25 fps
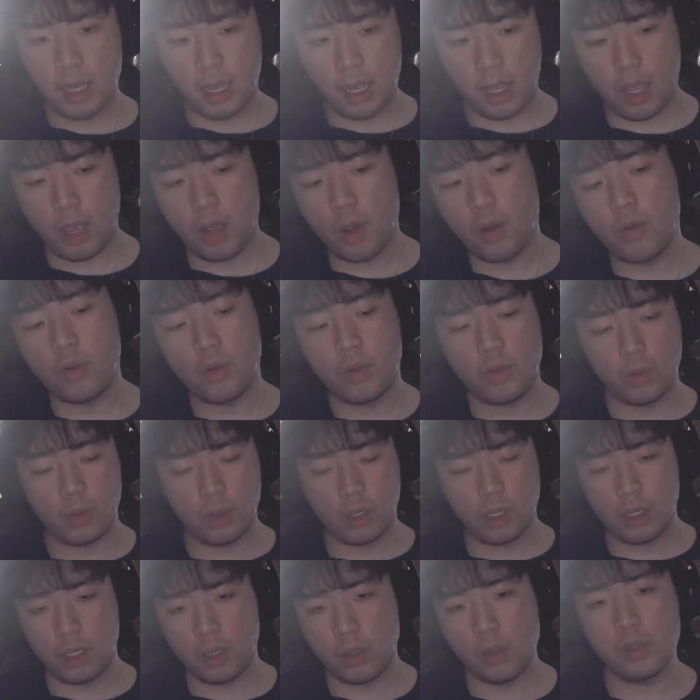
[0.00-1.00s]
how you
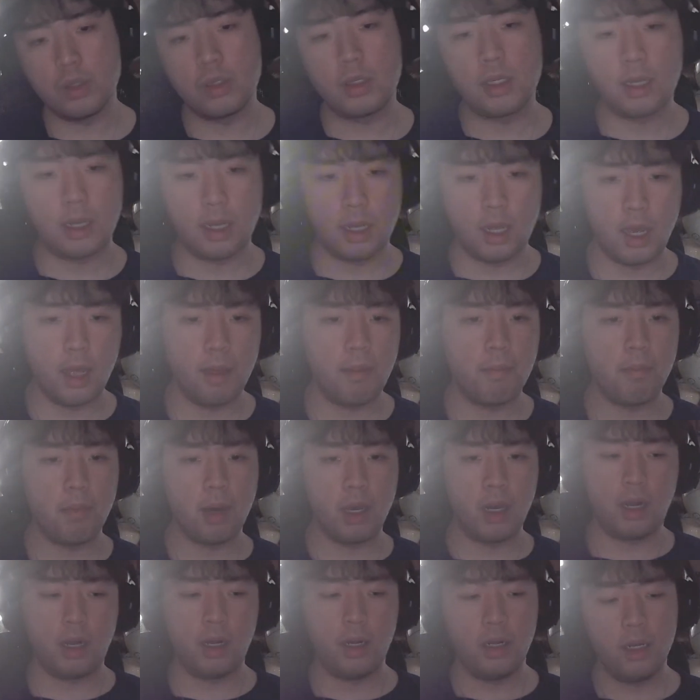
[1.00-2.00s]
close client
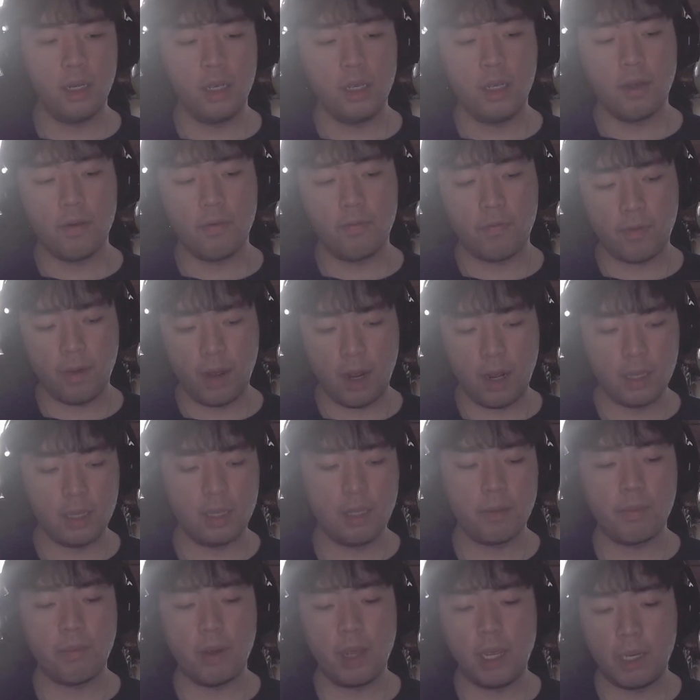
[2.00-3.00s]
better. Find
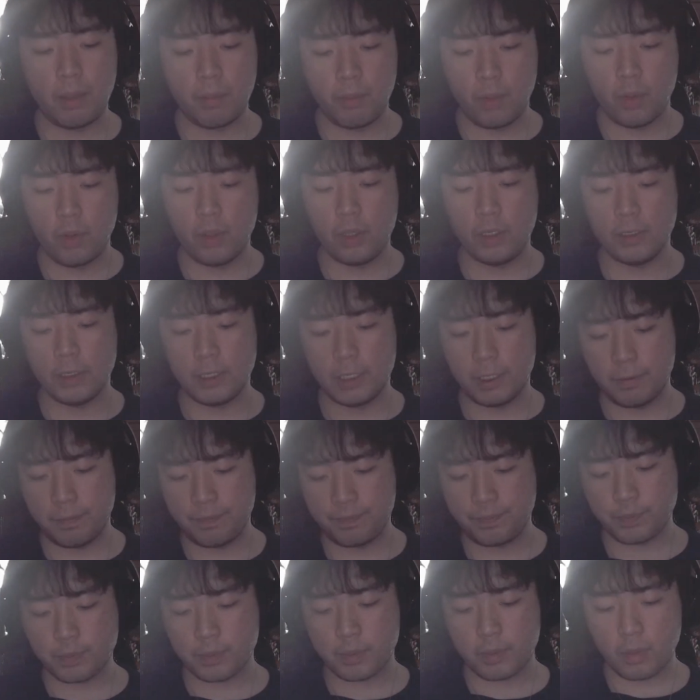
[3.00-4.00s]
their pain point,
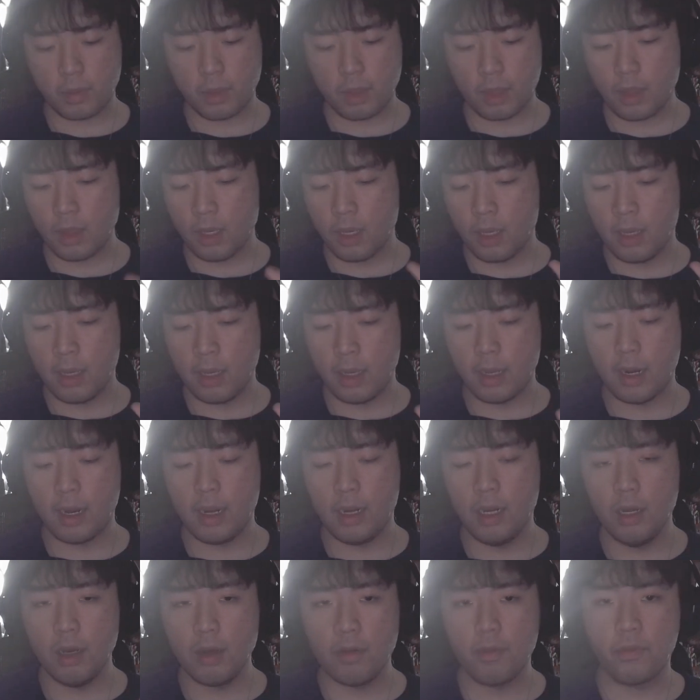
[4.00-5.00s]
and I
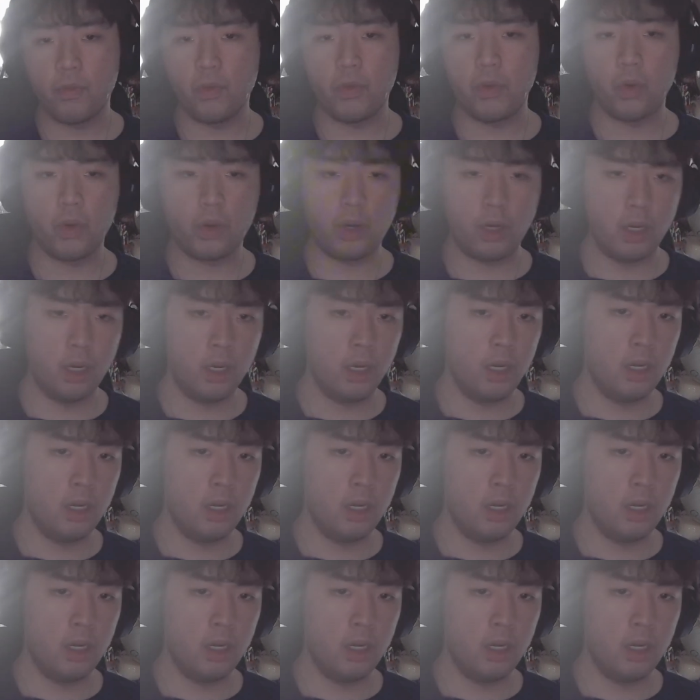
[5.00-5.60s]
look for